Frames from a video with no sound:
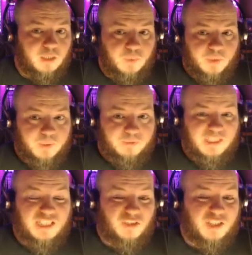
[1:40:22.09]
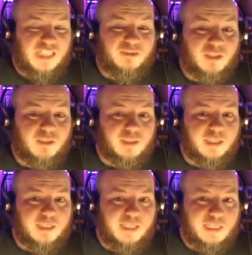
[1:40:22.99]
And we've literally done
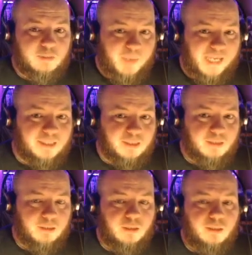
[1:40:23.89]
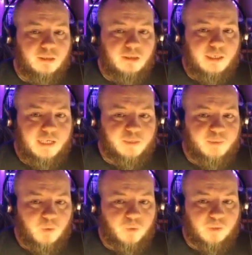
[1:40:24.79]
his base has been
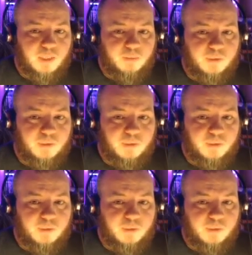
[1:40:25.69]
oiled up.